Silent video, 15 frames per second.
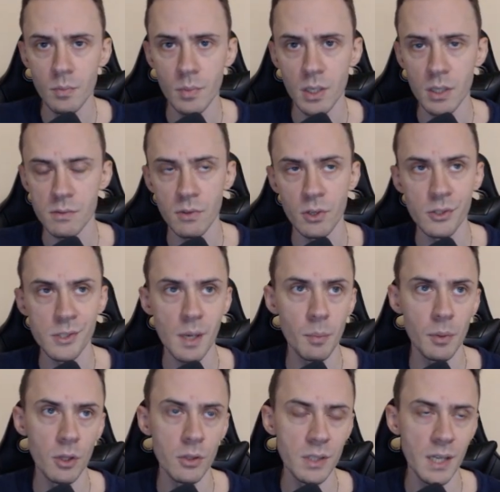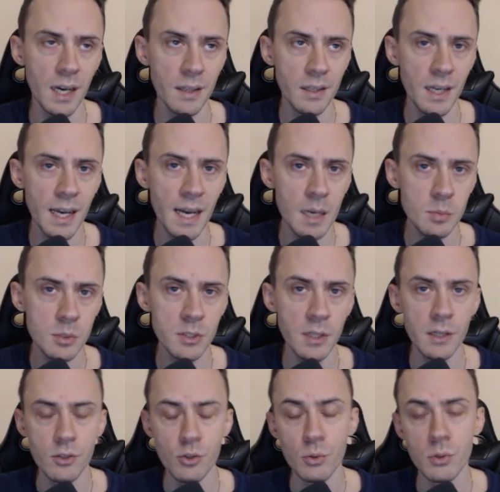because for example on other apps
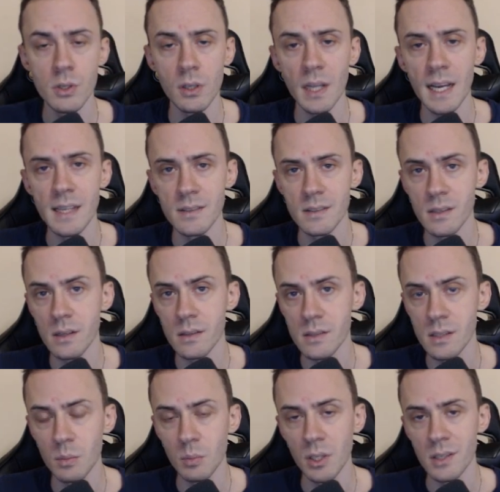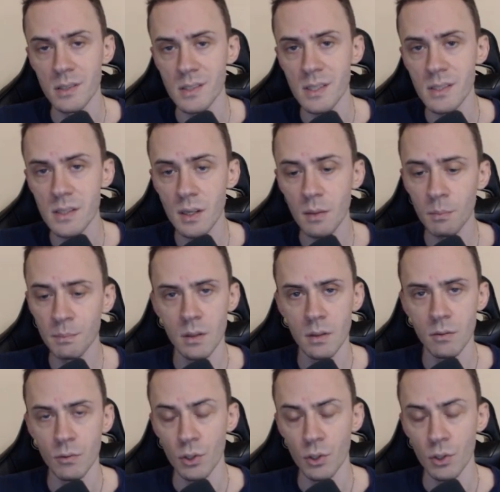that utilize similar system,